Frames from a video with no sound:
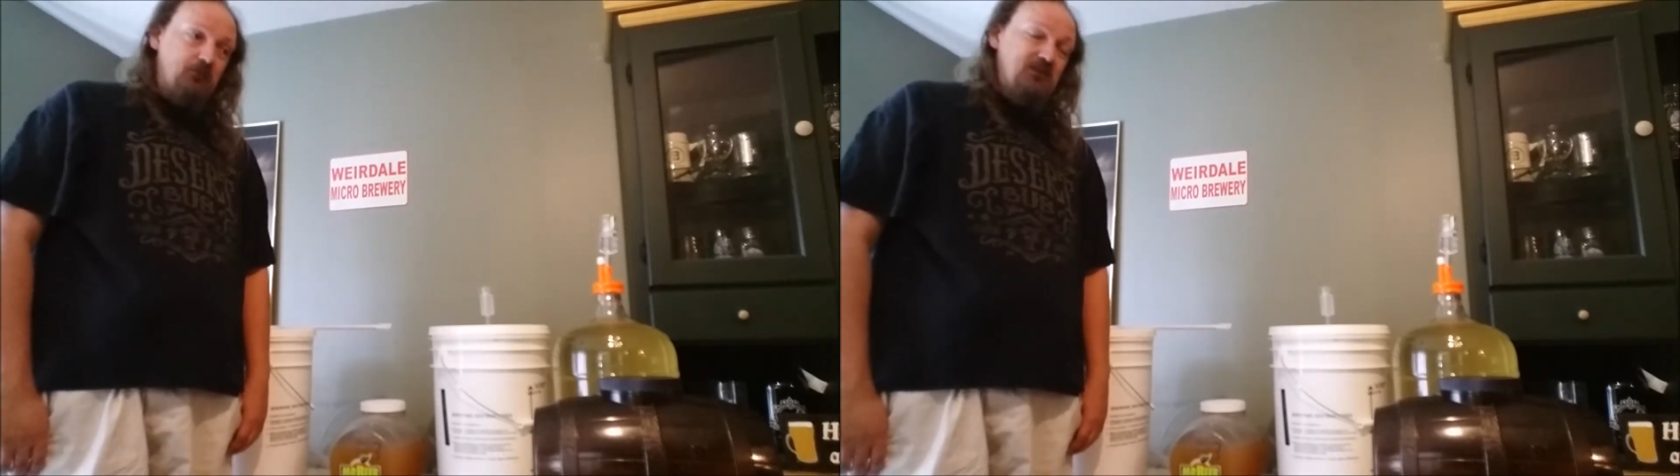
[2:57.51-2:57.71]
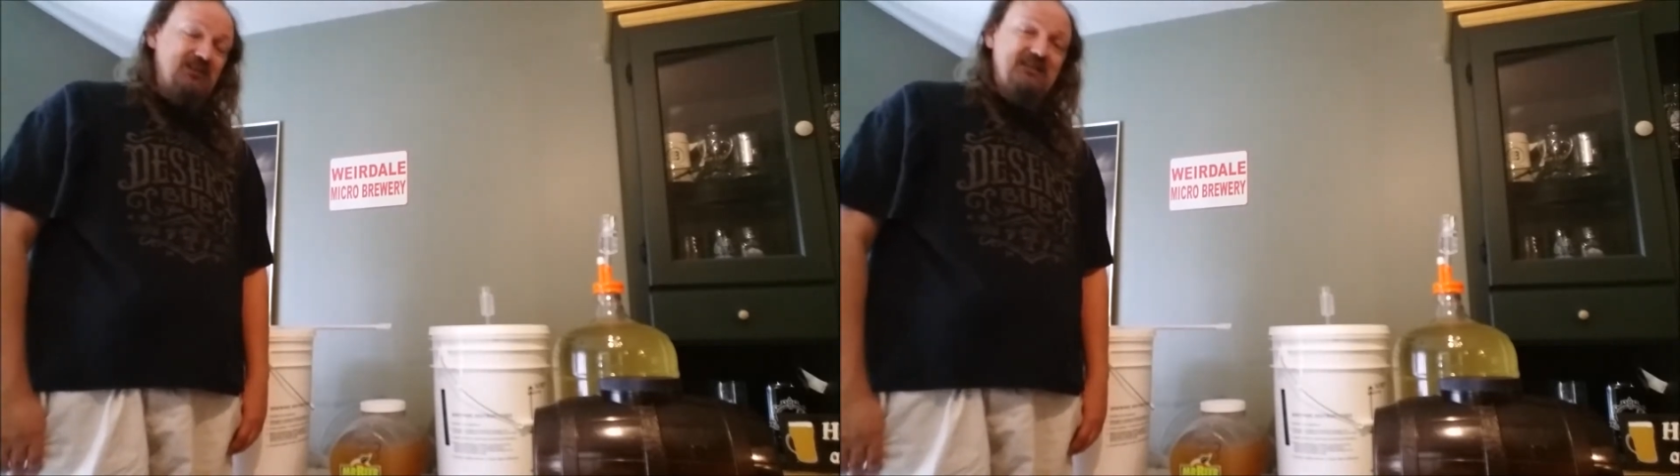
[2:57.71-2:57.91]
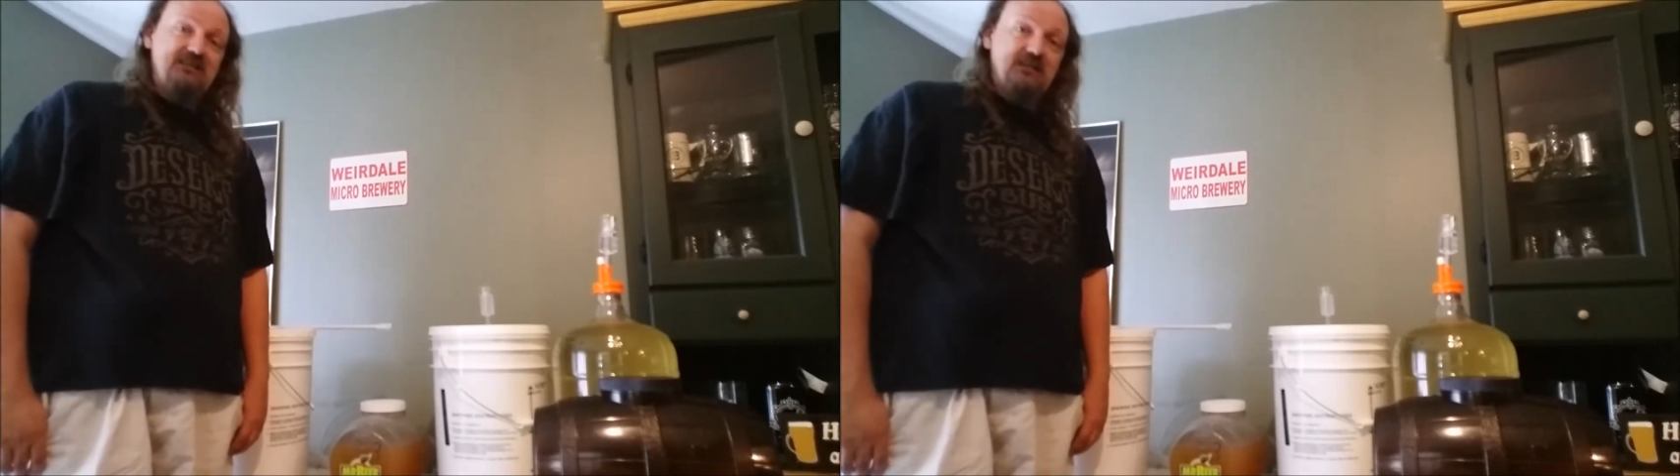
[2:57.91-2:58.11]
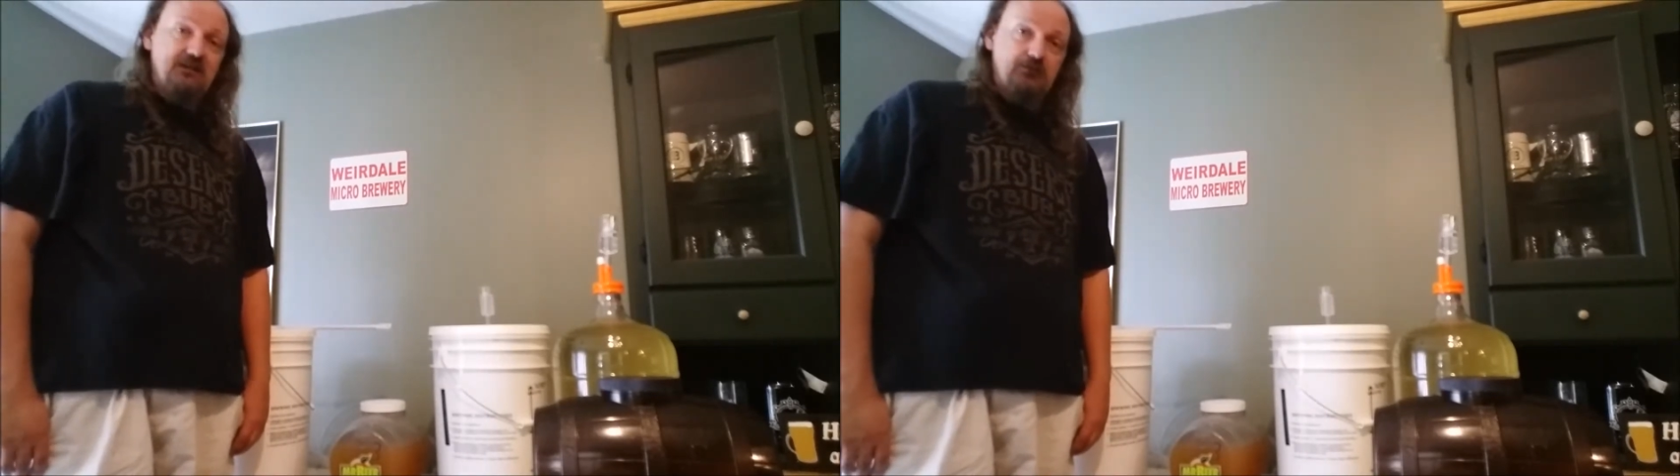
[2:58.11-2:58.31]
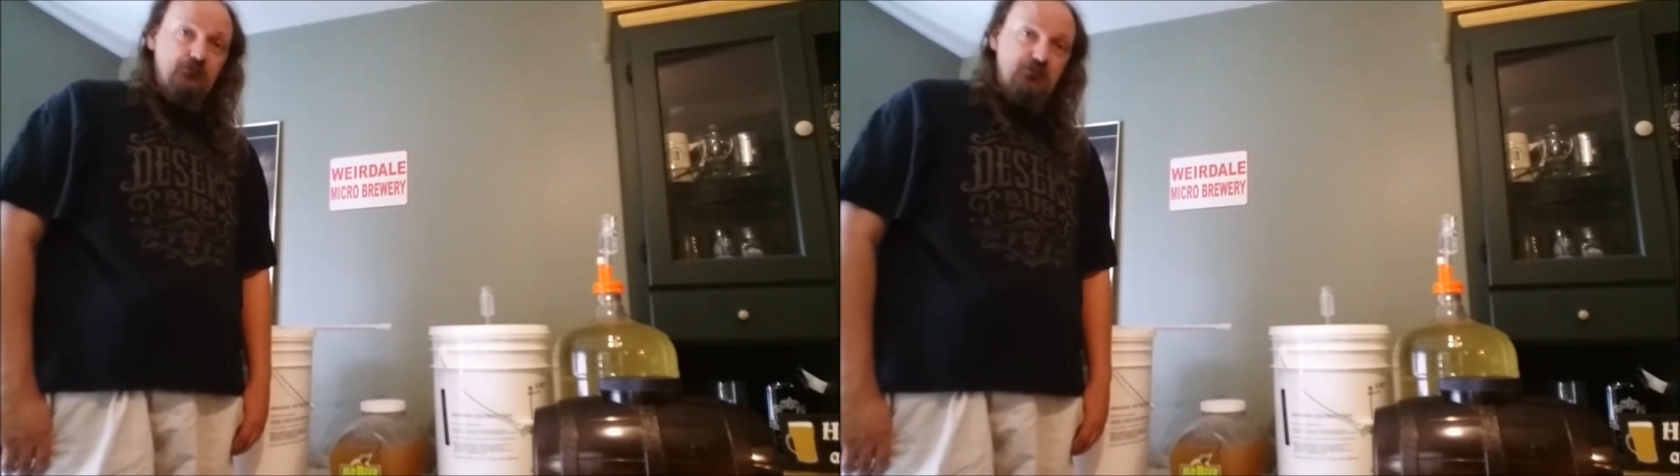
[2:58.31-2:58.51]

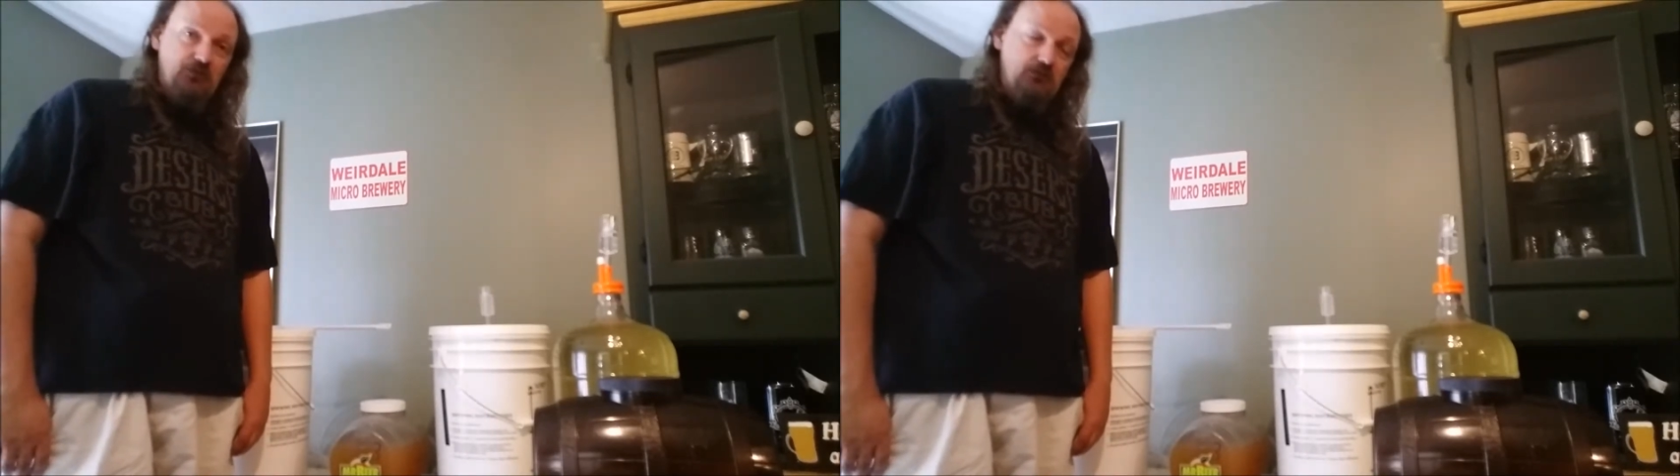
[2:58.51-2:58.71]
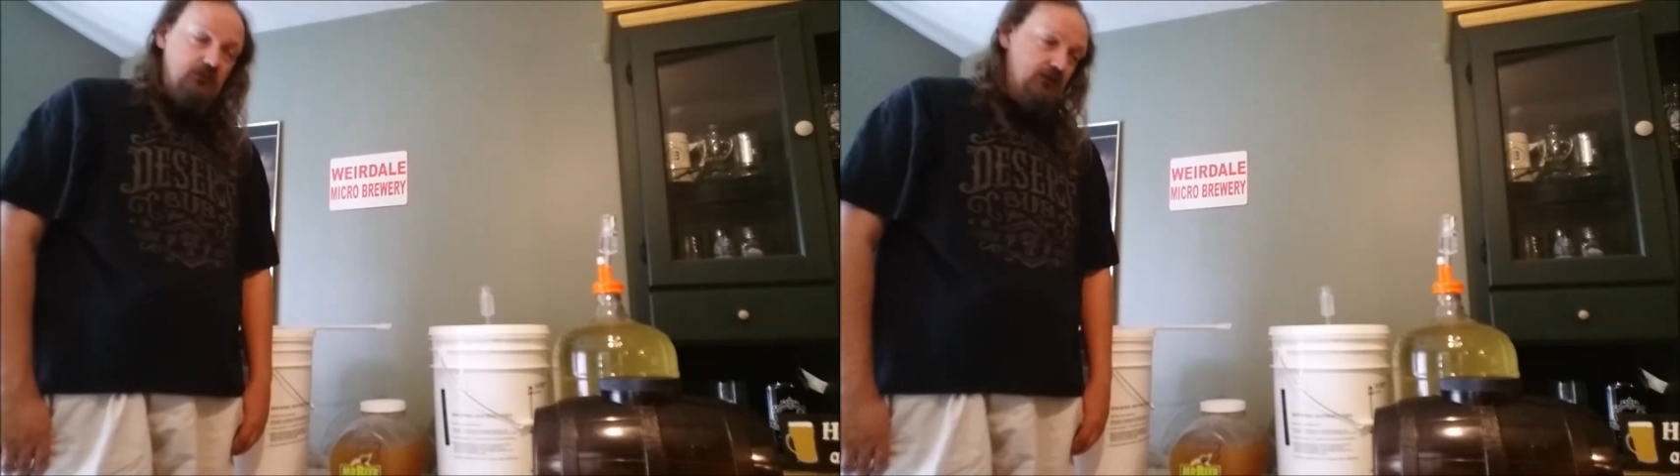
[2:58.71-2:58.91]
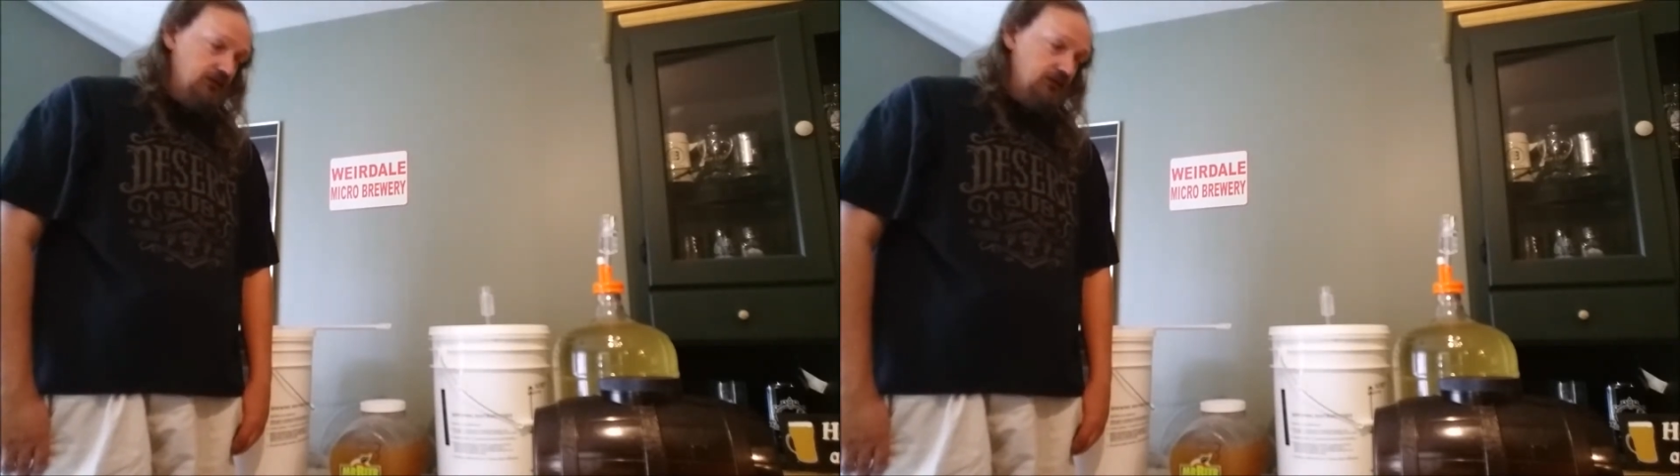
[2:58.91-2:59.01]
completely unusable.